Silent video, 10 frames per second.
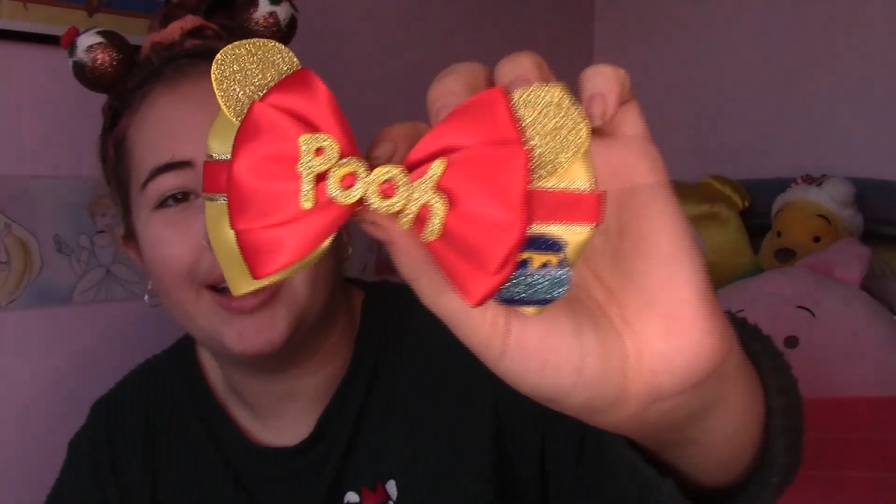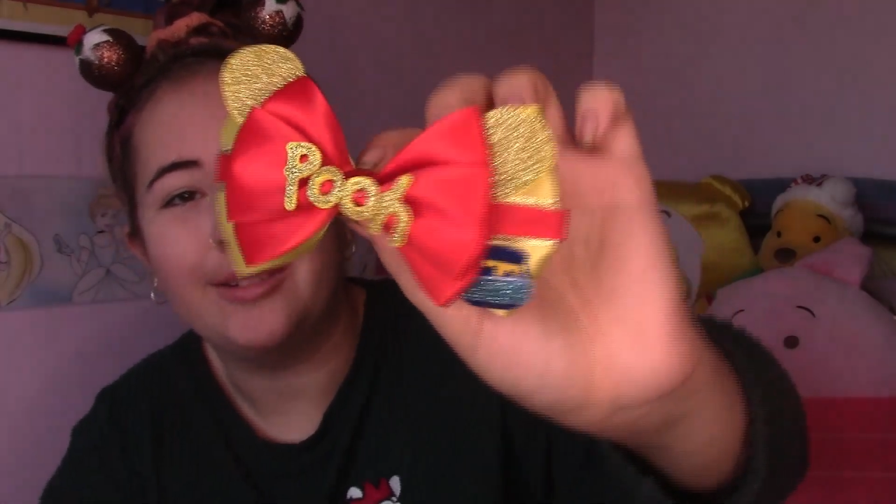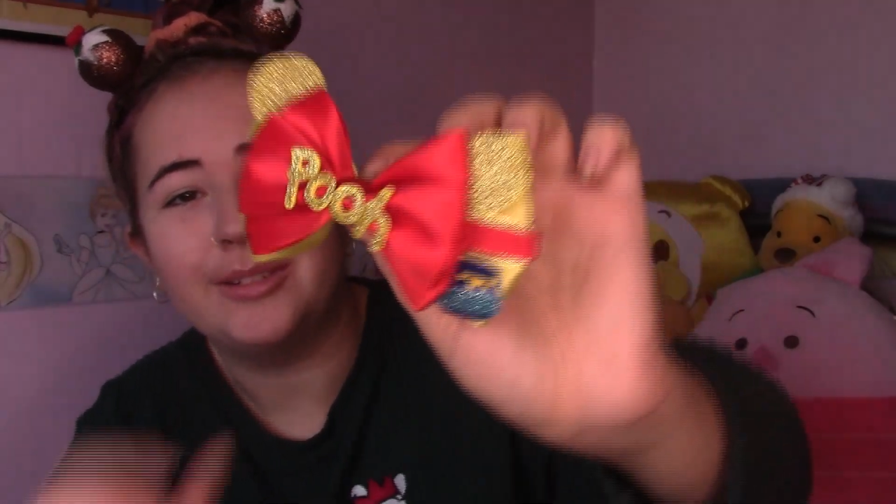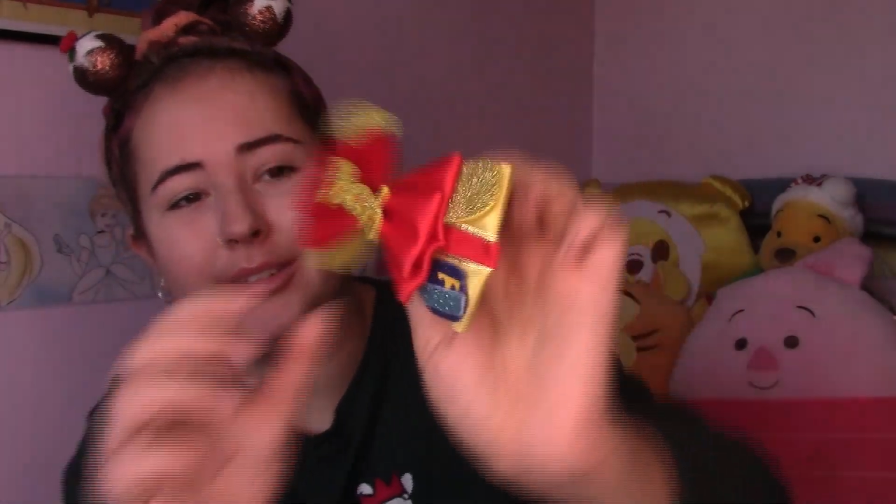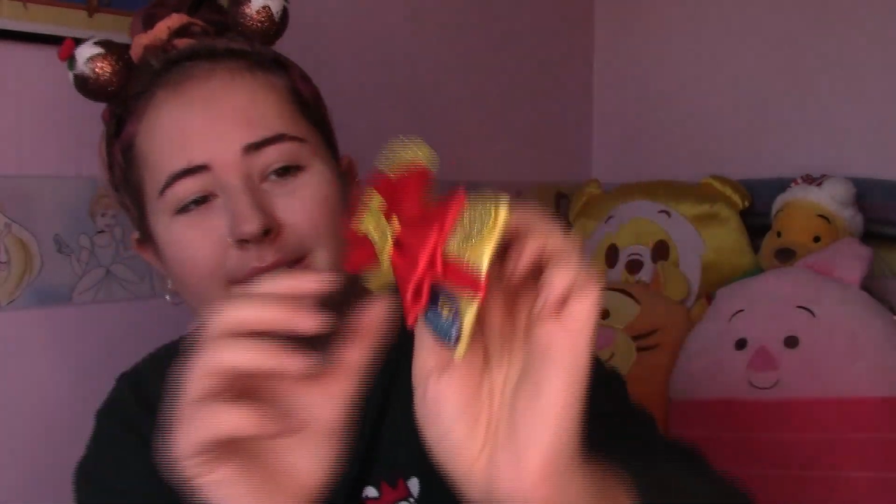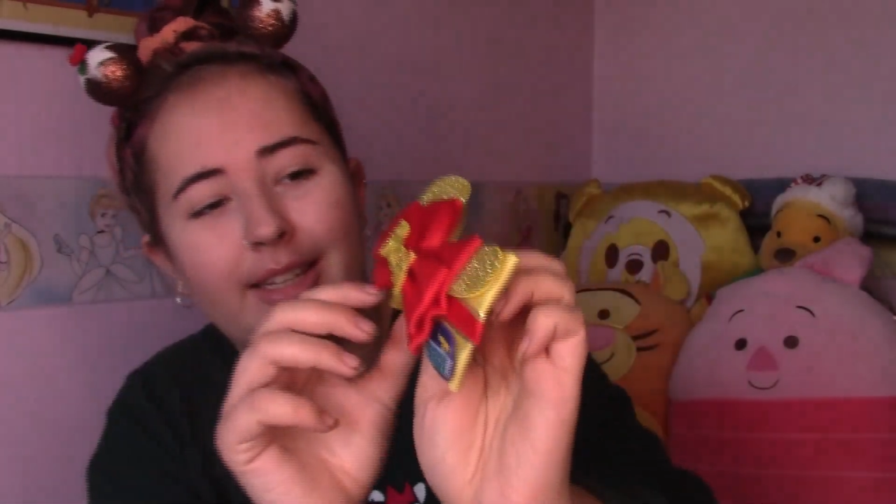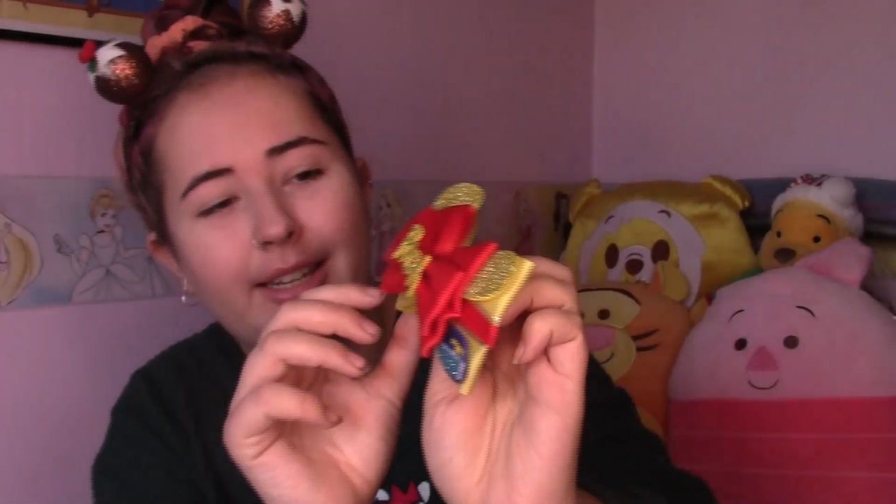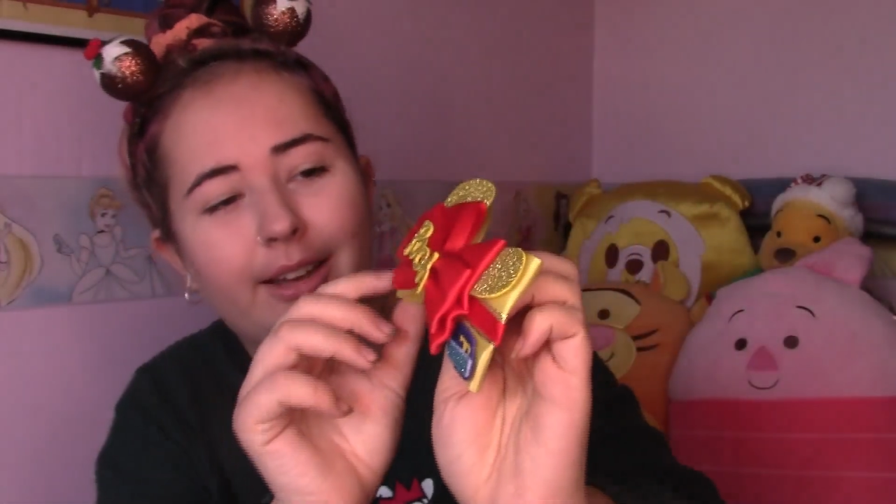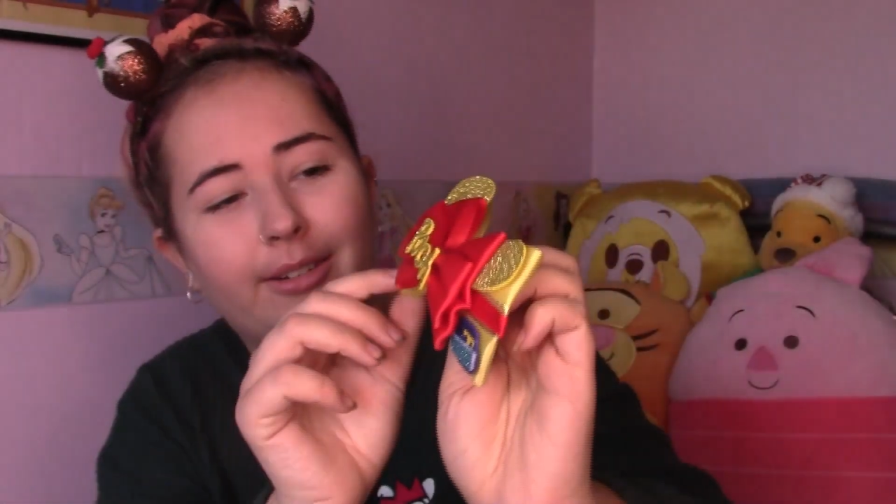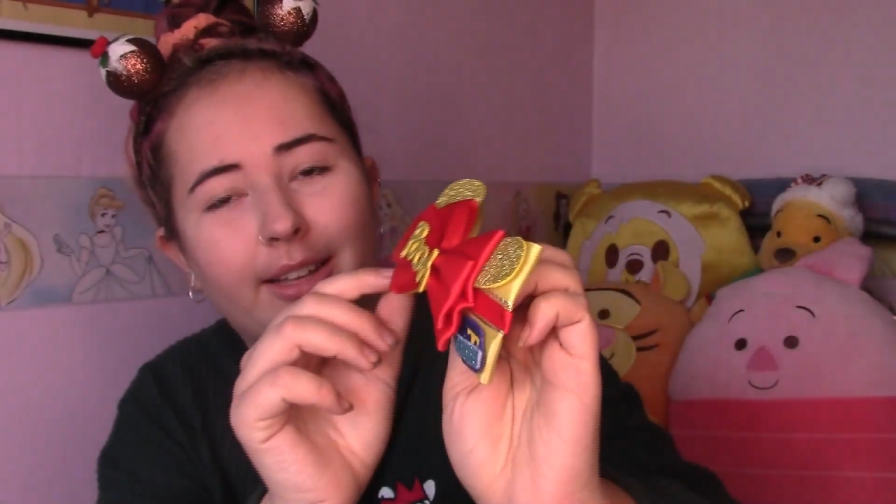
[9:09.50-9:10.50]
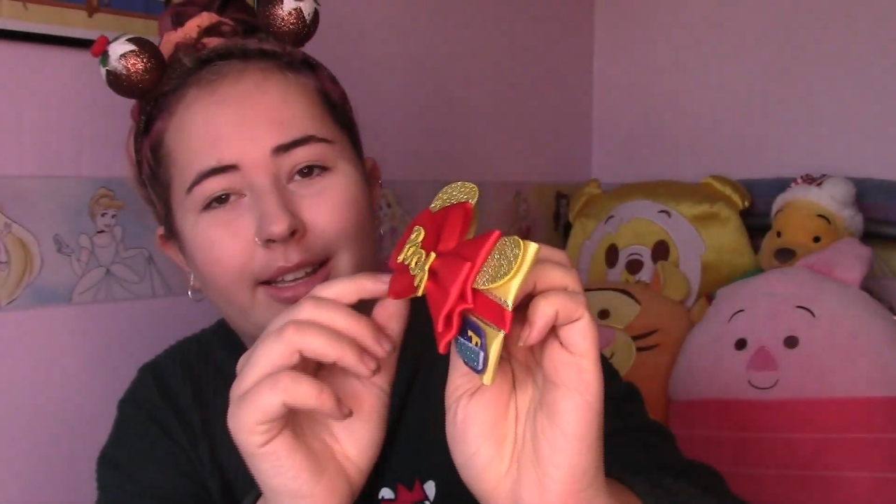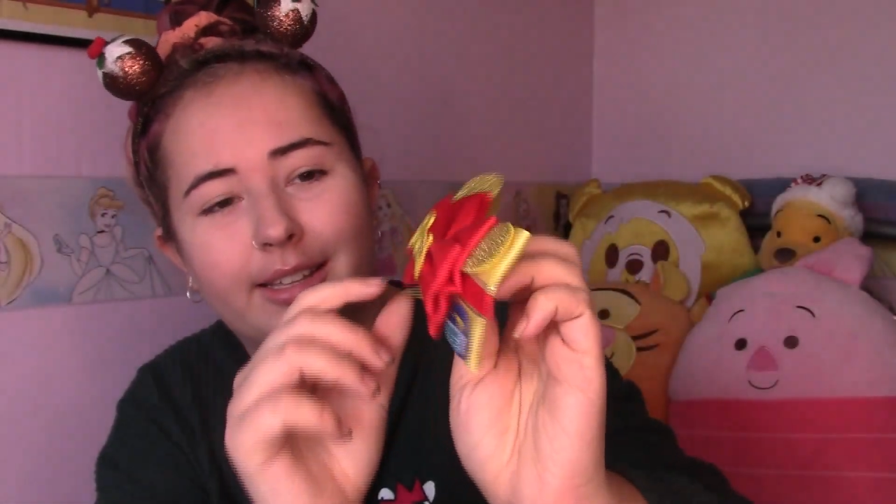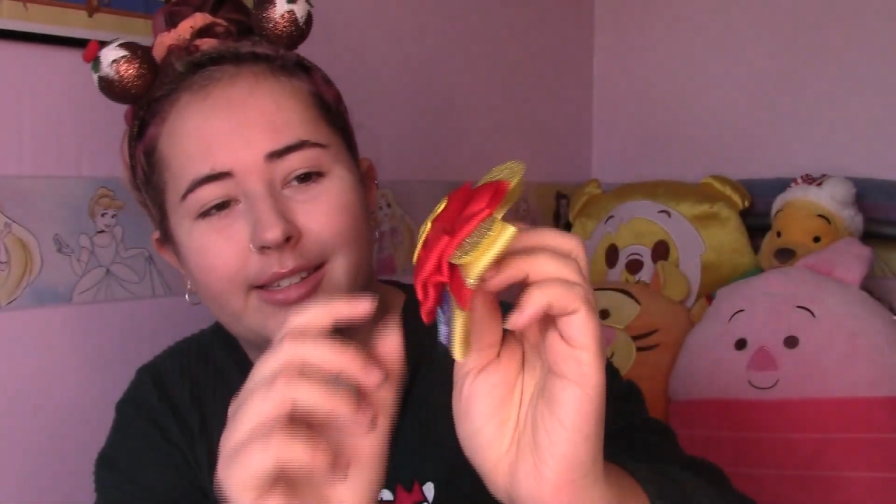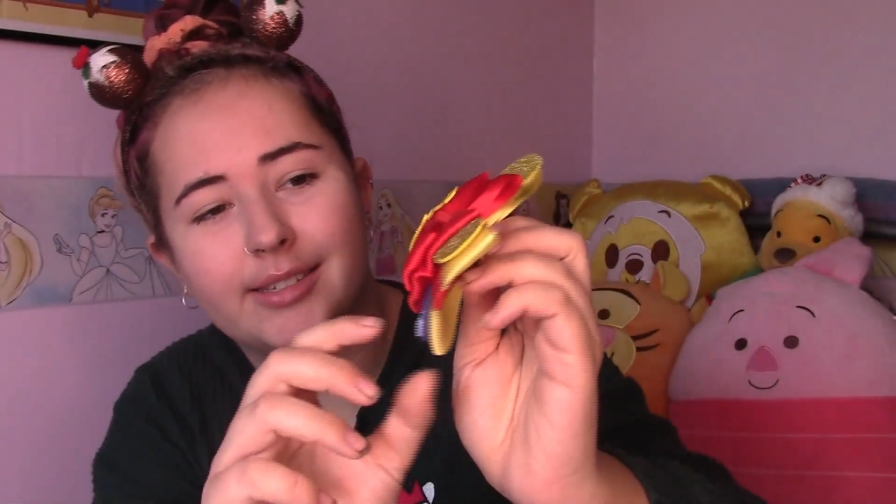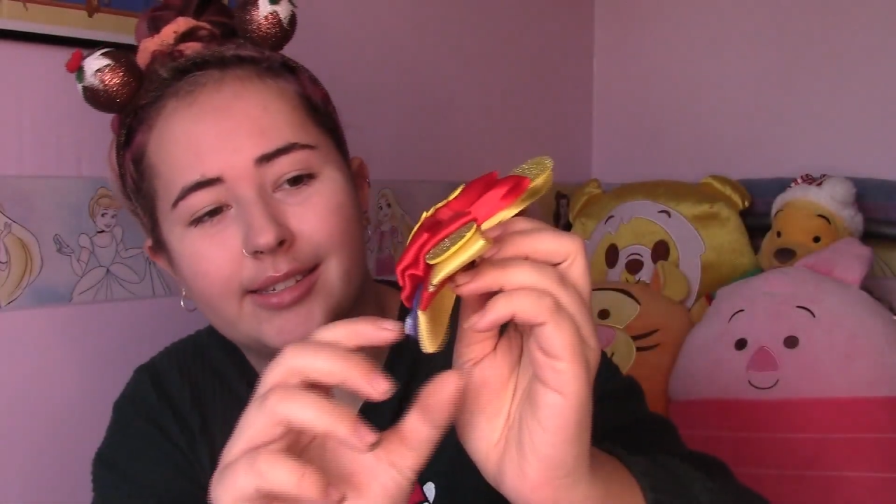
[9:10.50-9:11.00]
how detailed it
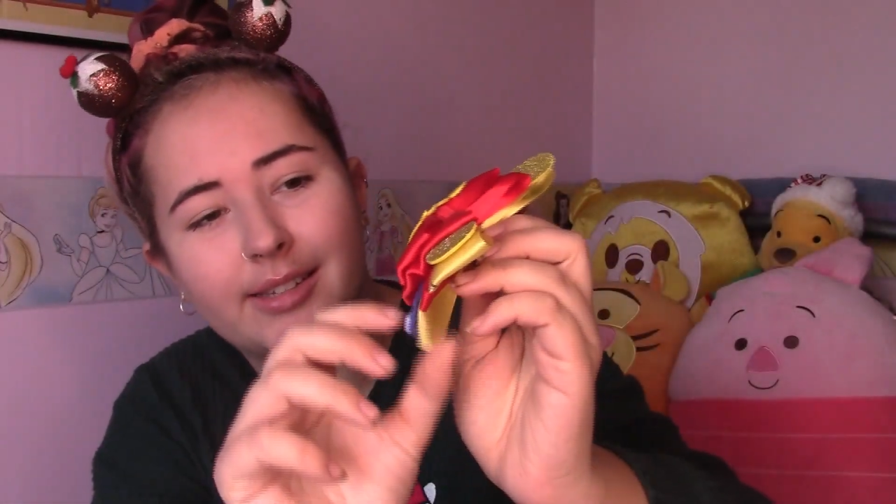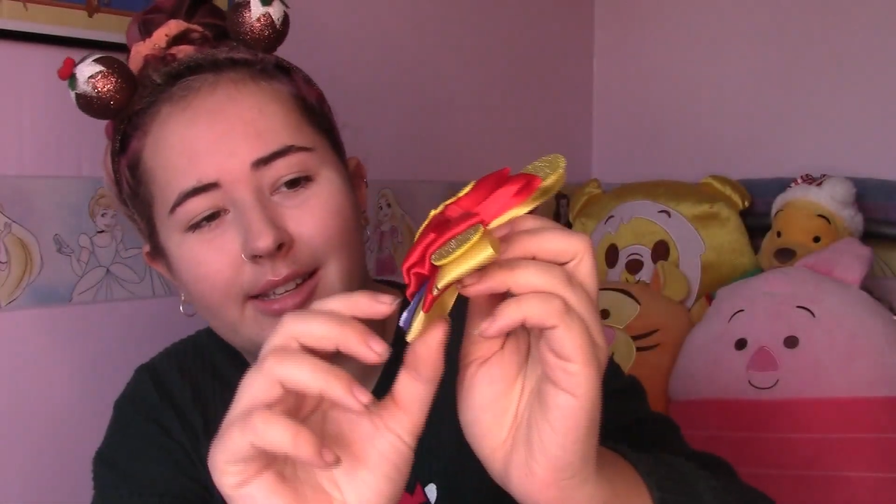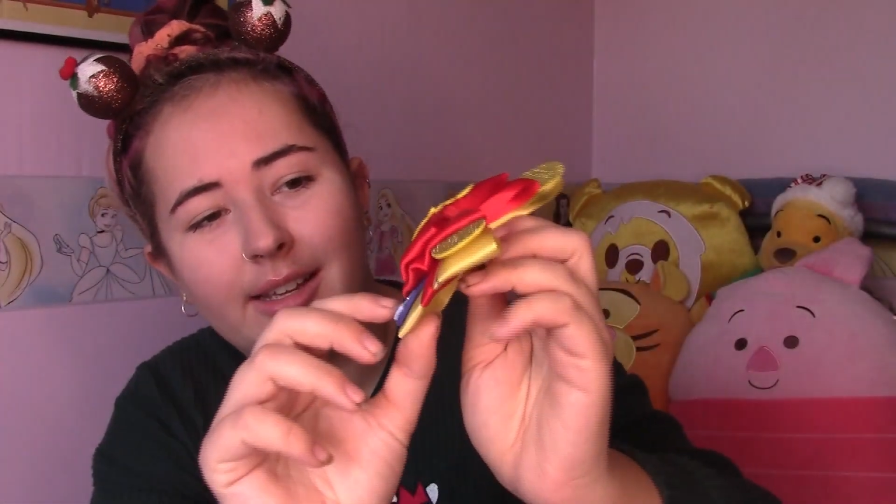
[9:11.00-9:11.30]
is.